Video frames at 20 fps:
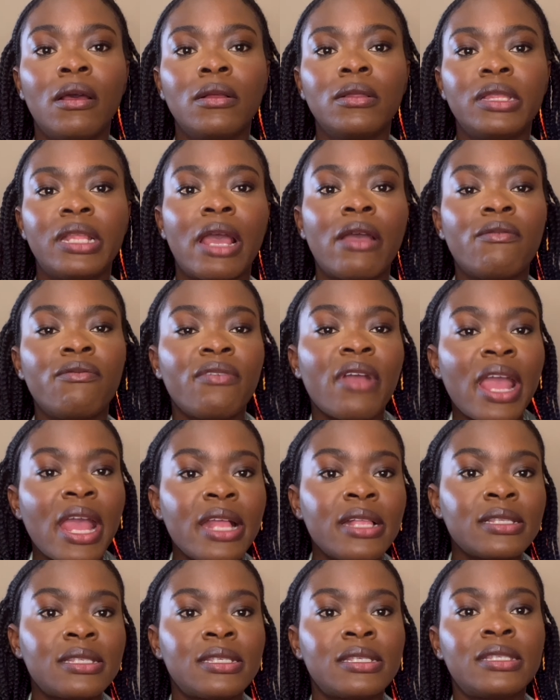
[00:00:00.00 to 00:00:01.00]
their
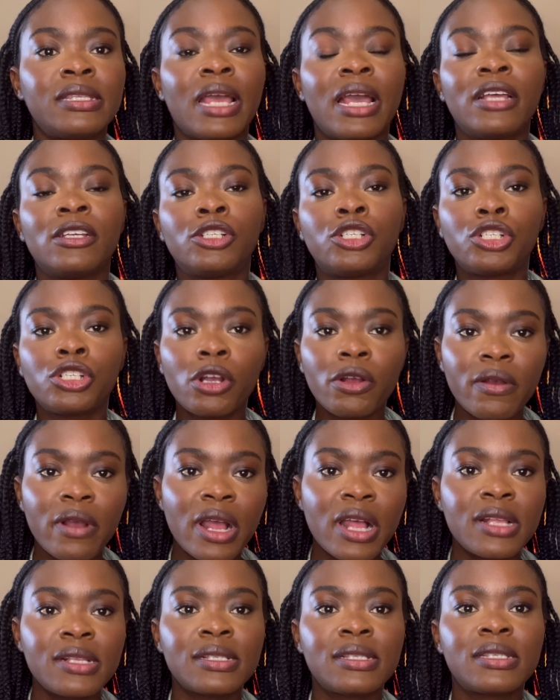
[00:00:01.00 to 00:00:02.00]
rent, their
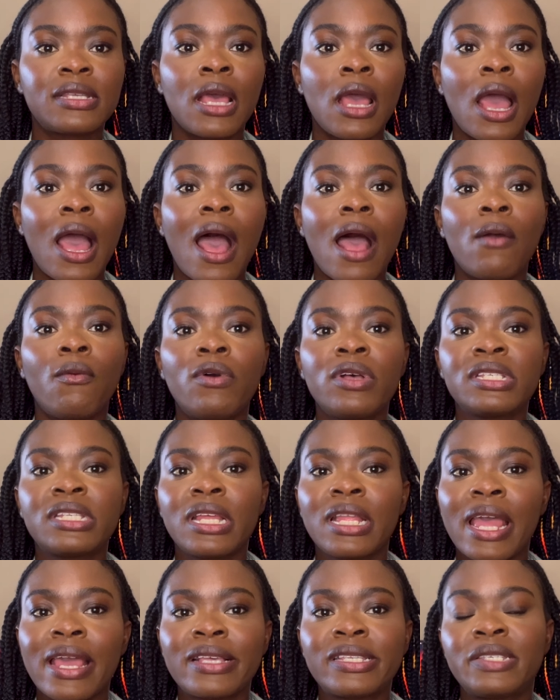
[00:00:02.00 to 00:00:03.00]
insurance, and once
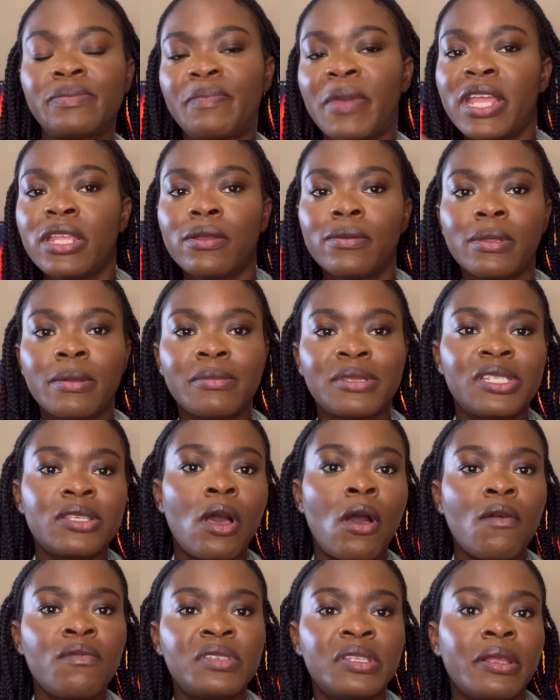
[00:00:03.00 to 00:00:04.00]
they spend on
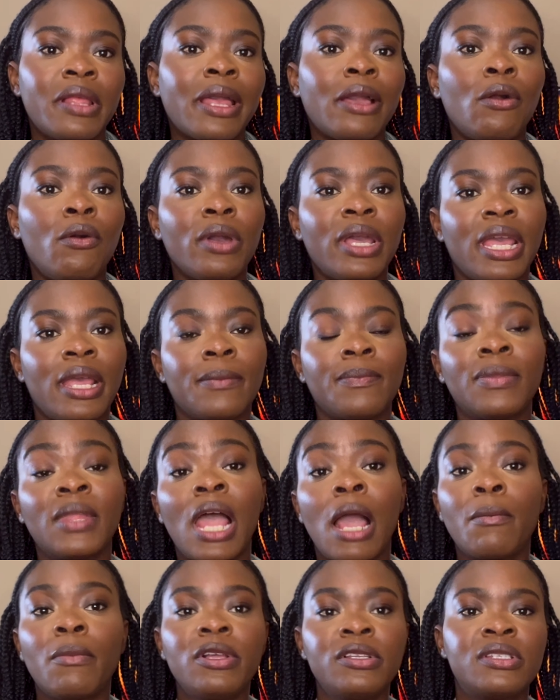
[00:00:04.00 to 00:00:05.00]
themselves, they're like, okay,
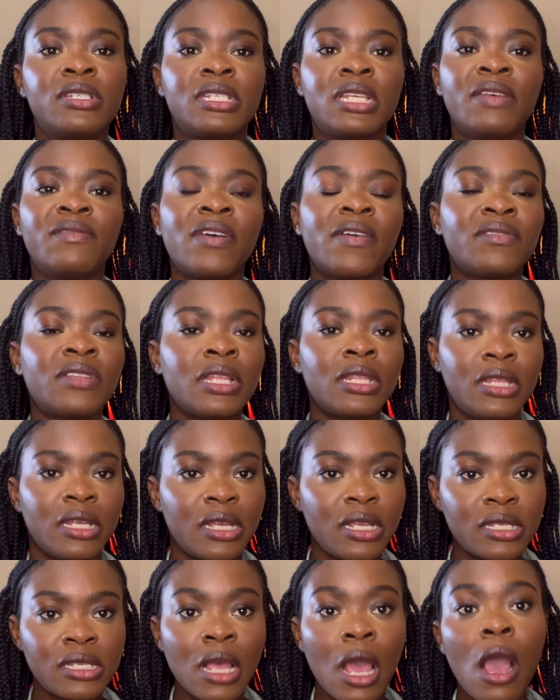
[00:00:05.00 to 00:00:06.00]
I'm going to save after
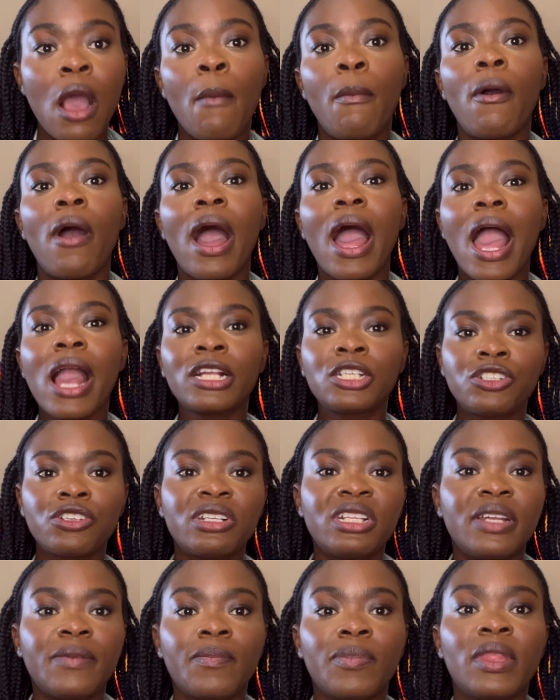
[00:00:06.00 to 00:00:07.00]
this. But
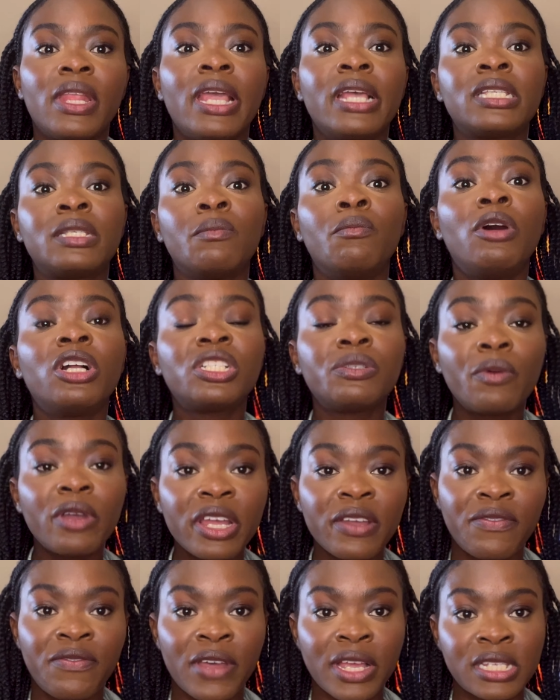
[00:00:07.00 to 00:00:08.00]
actually, it's much more
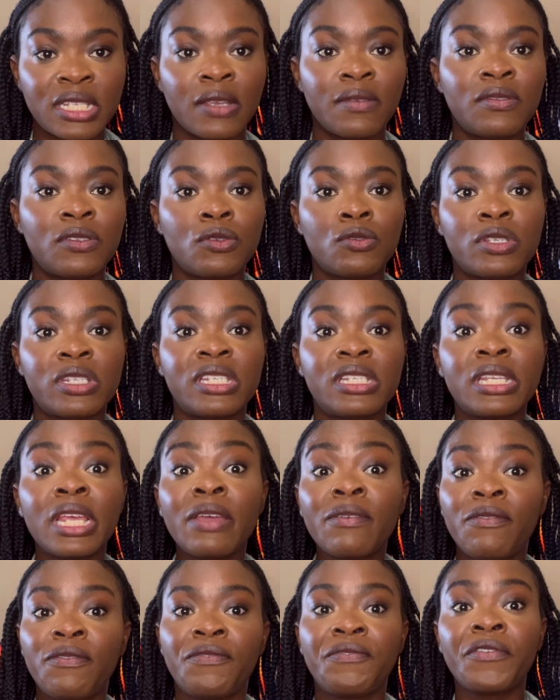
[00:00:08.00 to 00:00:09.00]
effective to
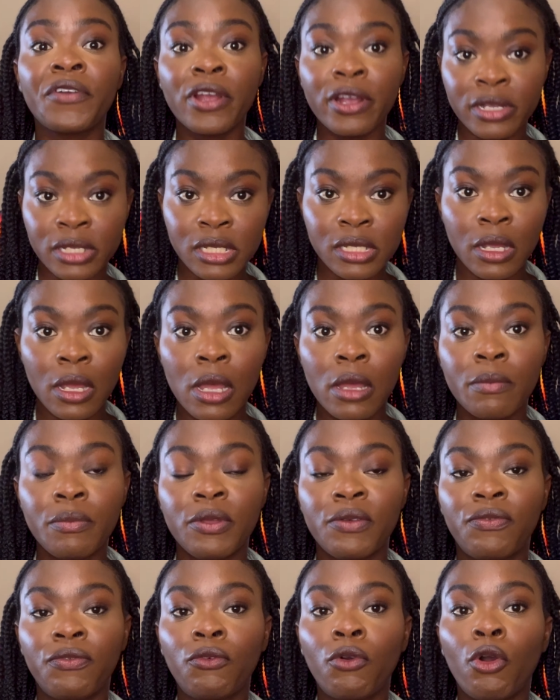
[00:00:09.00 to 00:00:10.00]
save first
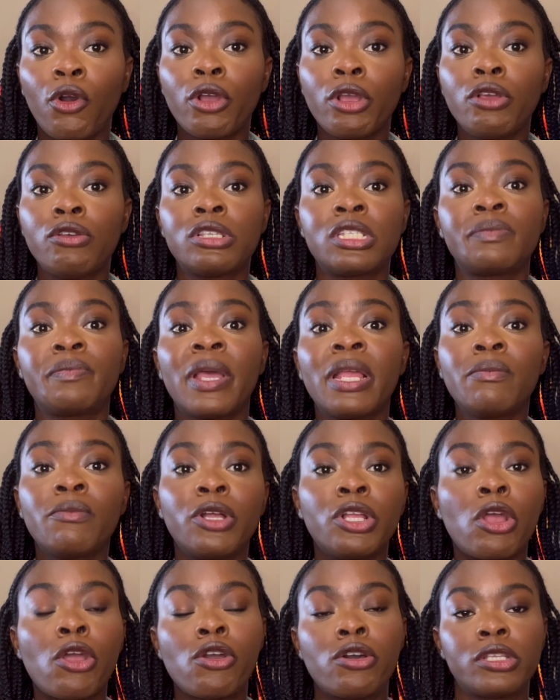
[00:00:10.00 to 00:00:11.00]
before you spend
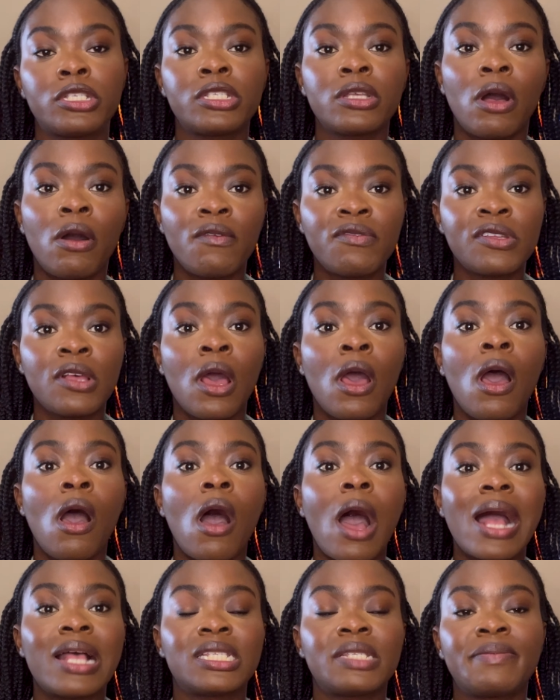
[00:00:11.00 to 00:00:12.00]
money on yourself
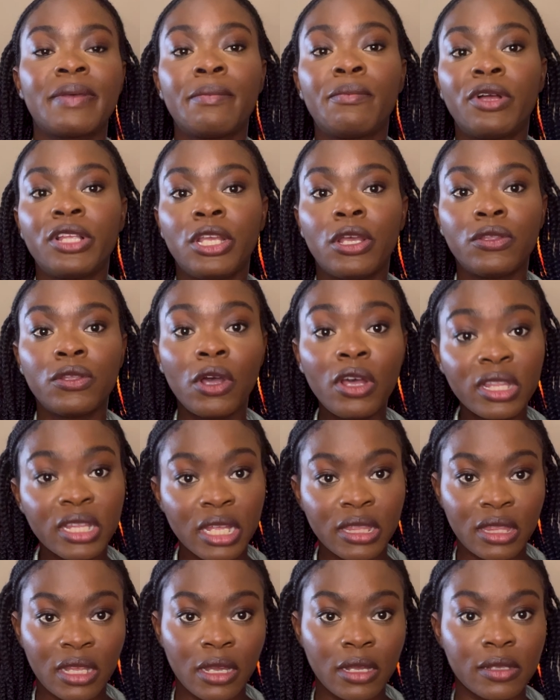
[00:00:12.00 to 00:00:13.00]
and spend money on other
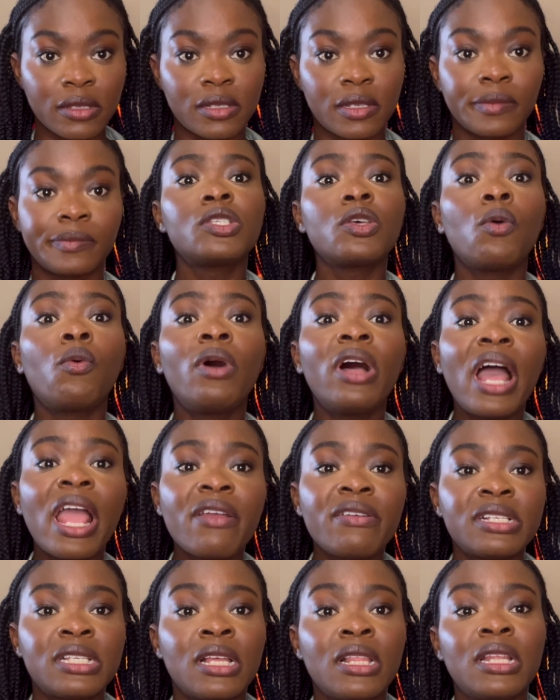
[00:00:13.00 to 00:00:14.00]
things. So what I
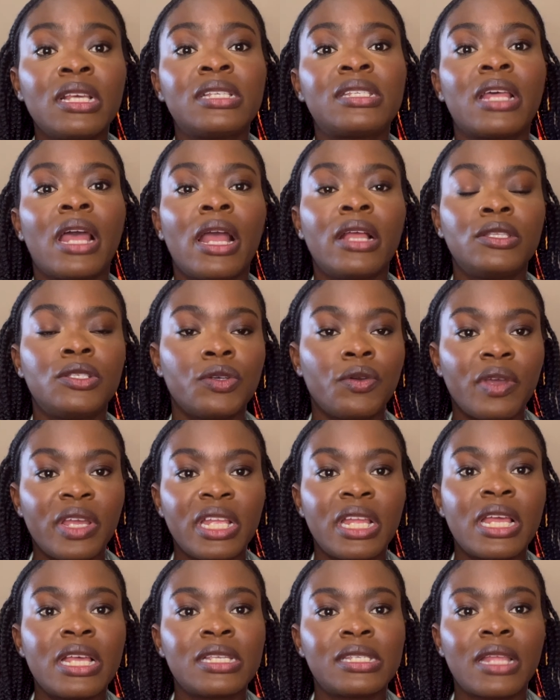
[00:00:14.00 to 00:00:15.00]
recently started doing
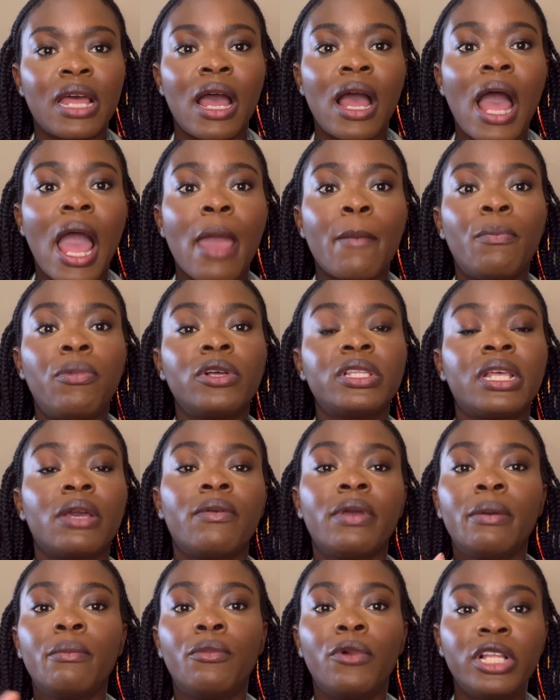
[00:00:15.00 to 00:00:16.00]
is that I put
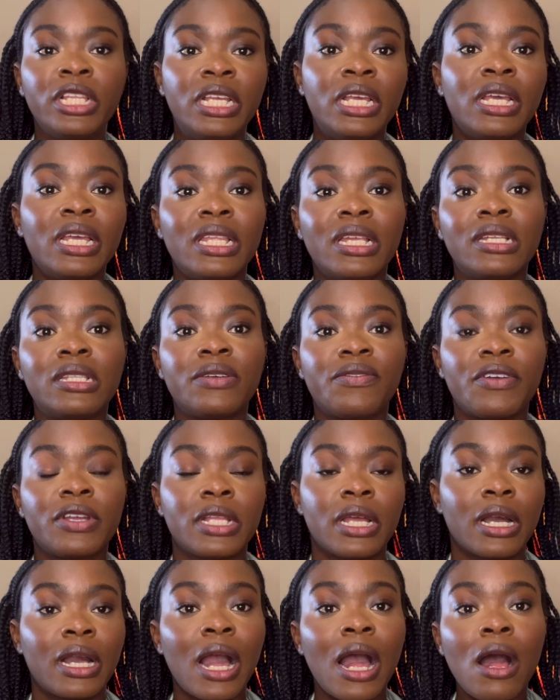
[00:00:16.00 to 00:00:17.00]
away money in a different
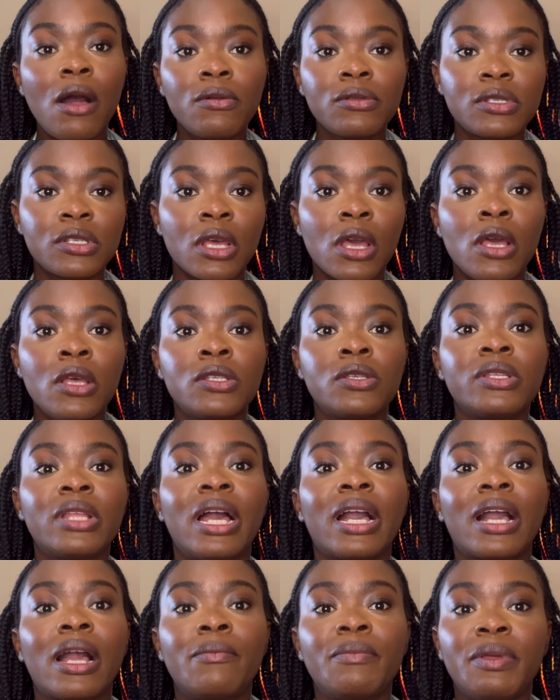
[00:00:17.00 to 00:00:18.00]
account. So
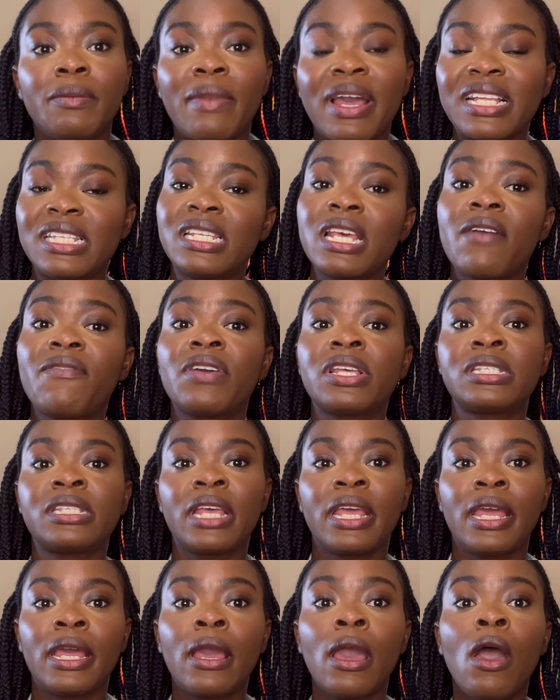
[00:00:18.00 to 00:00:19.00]
that can be my
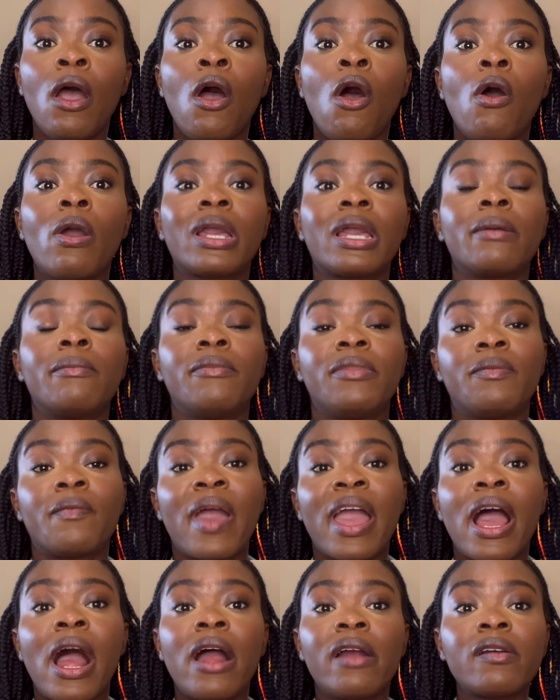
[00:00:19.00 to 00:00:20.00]
TFSA, or it can be
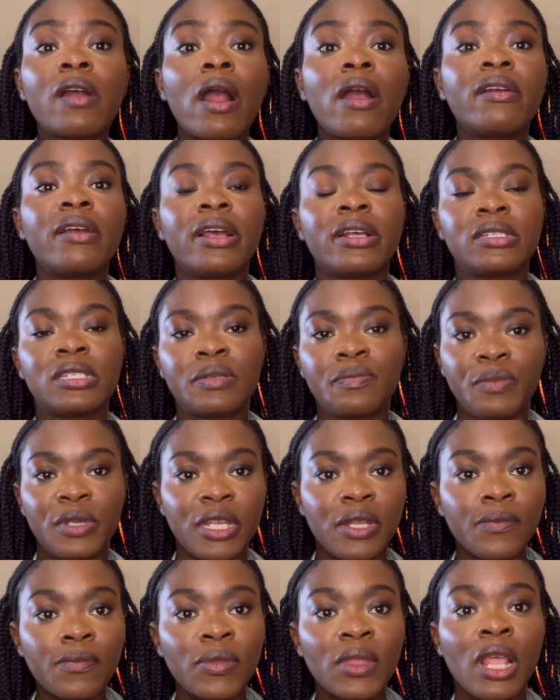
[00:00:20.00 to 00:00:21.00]
my
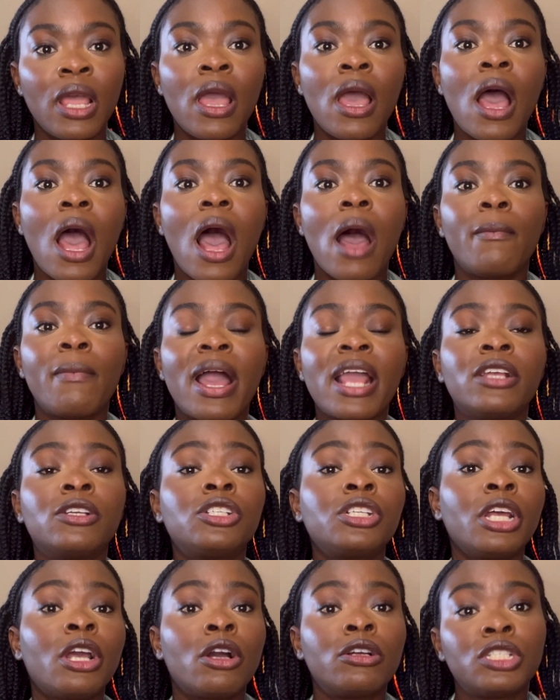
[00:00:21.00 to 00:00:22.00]
RRSP. I
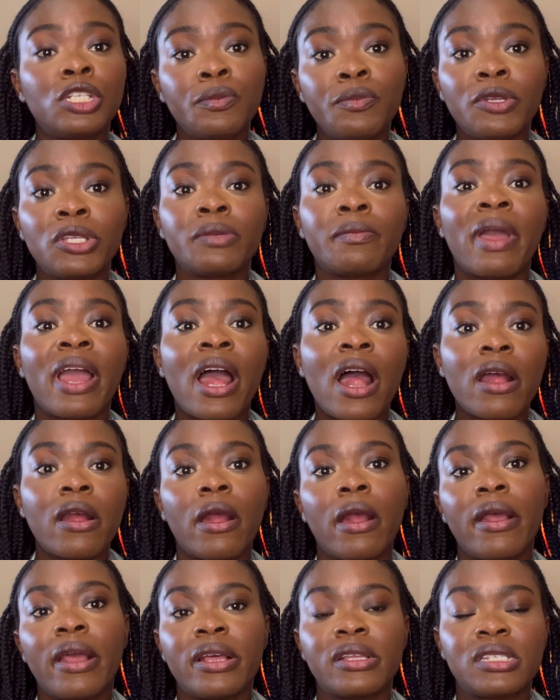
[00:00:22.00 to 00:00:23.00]
usually contribute to my
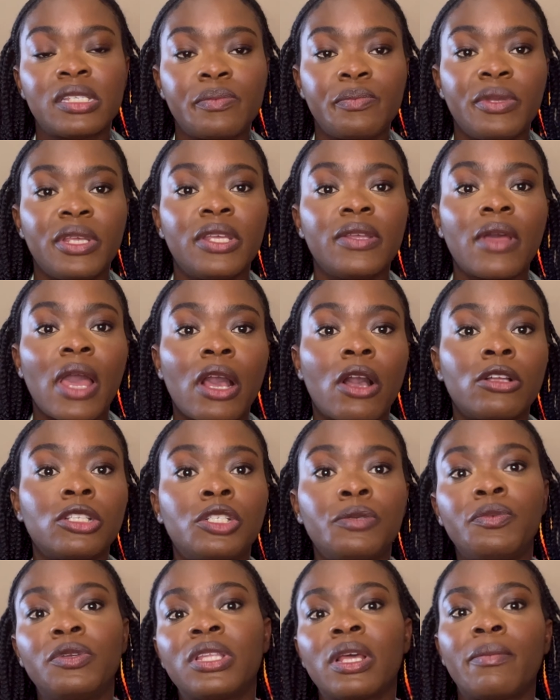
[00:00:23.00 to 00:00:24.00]
RRSP. I
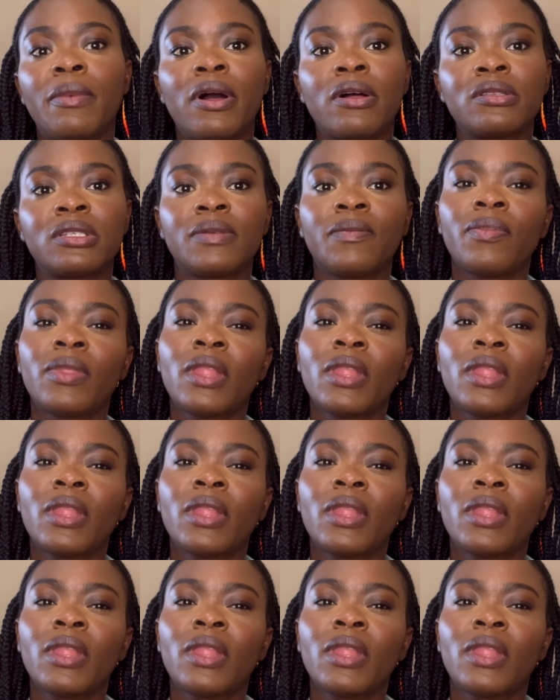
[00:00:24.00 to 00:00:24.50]
contribute about